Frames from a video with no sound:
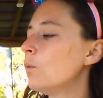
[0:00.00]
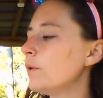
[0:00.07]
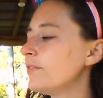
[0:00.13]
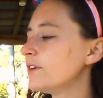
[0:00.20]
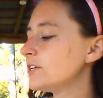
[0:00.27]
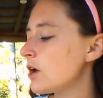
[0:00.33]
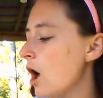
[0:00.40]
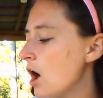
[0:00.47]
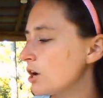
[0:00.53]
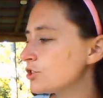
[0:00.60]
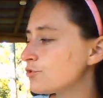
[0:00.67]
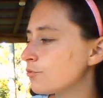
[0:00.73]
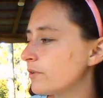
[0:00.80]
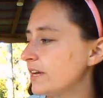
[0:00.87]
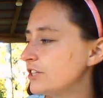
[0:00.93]
When the
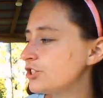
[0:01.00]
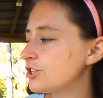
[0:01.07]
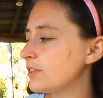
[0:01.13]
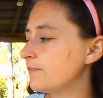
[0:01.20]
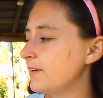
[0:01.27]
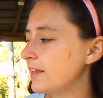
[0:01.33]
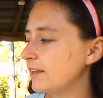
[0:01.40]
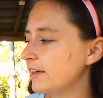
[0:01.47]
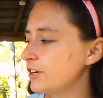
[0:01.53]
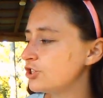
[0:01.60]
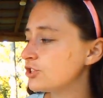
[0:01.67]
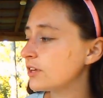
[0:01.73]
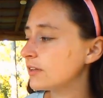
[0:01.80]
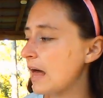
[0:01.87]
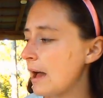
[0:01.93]
dogs reached the
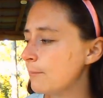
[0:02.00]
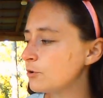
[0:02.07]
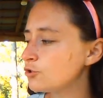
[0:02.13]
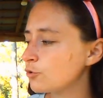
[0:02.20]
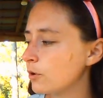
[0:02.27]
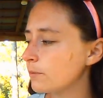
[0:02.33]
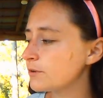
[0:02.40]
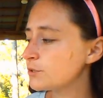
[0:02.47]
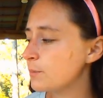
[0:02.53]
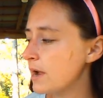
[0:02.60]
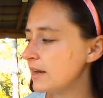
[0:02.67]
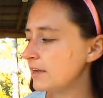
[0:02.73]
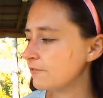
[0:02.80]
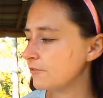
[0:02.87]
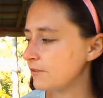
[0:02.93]
village, the Labrador was
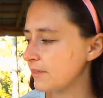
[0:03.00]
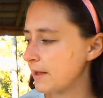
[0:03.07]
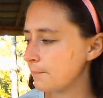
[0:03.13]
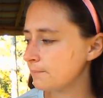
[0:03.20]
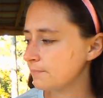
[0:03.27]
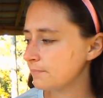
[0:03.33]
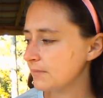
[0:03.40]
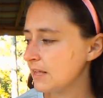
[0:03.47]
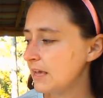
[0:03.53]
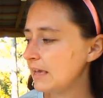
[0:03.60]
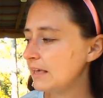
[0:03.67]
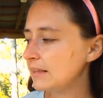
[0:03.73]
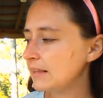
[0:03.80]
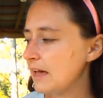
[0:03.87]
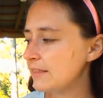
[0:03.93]
waiting for them.
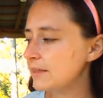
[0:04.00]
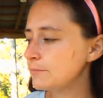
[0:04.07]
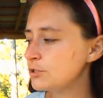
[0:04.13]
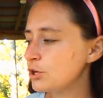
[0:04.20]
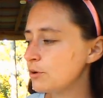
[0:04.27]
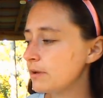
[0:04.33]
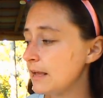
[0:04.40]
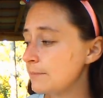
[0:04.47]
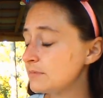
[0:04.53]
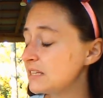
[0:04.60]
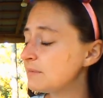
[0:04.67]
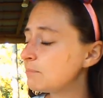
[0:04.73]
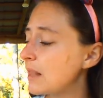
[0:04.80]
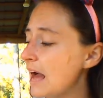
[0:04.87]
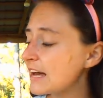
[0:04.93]
He led them to an
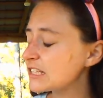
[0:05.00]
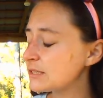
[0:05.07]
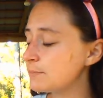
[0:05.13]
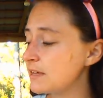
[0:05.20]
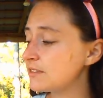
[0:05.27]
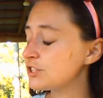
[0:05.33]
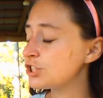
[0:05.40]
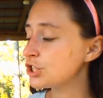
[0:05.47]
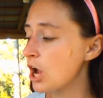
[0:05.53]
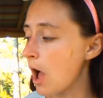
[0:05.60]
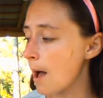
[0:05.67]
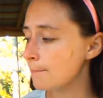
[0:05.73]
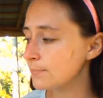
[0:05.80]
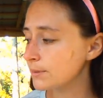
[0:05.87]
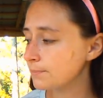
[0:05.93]
empty blacksmith's
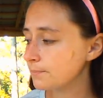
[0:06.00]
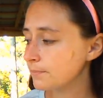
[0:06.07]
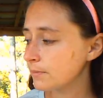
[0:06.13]
shop.